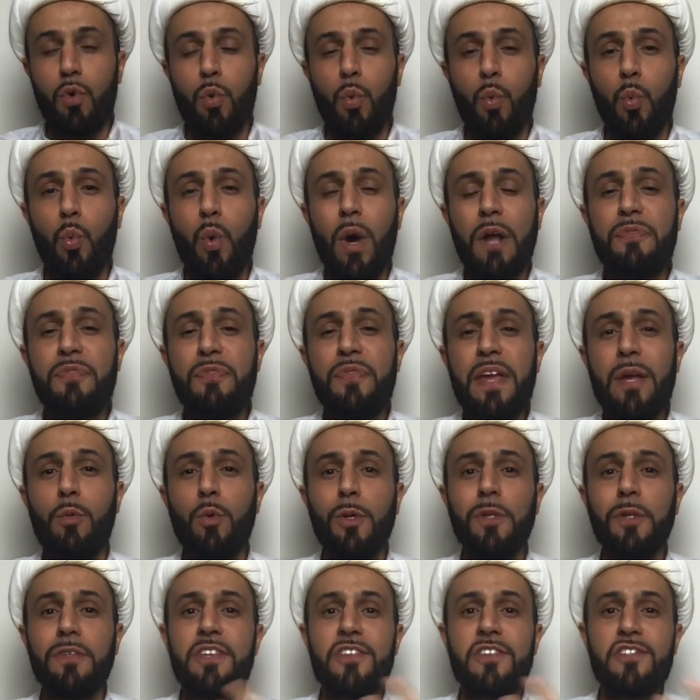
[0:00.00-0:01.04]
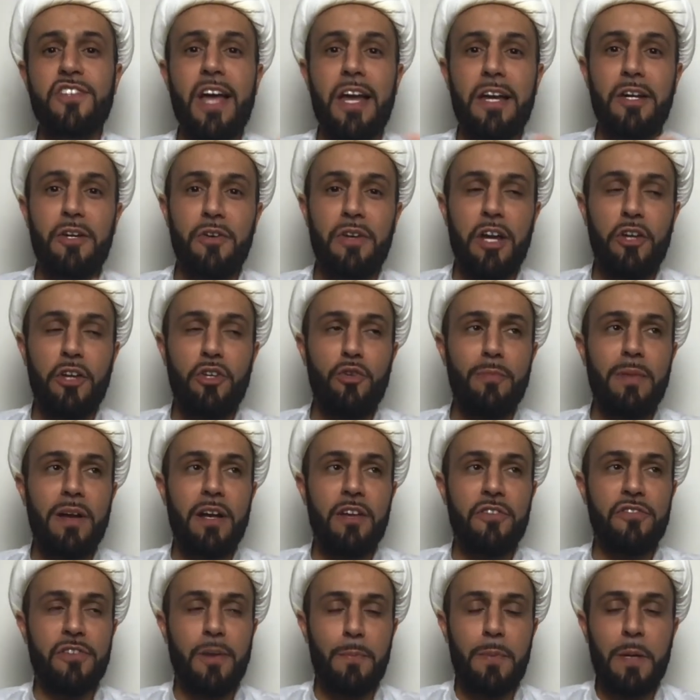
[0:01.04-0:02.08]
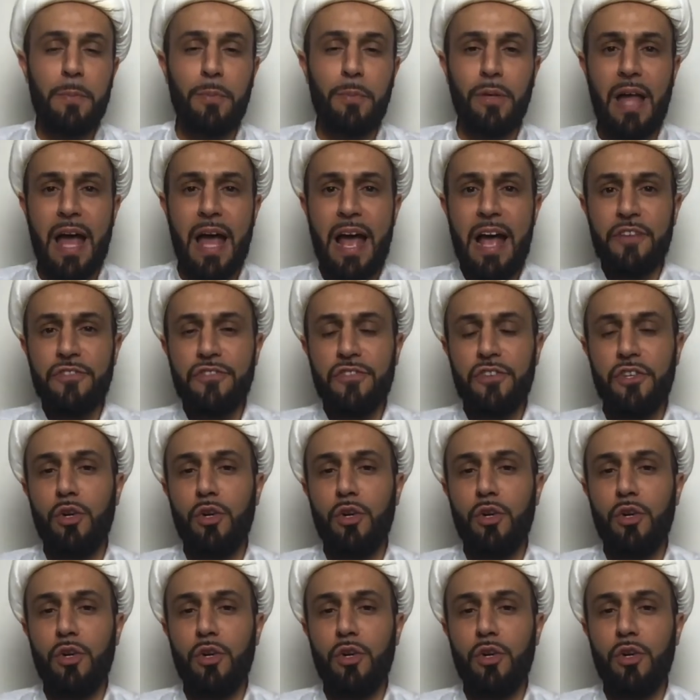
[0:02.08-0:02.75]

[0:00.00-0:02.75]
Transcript: what they will desire. Now, some people ask,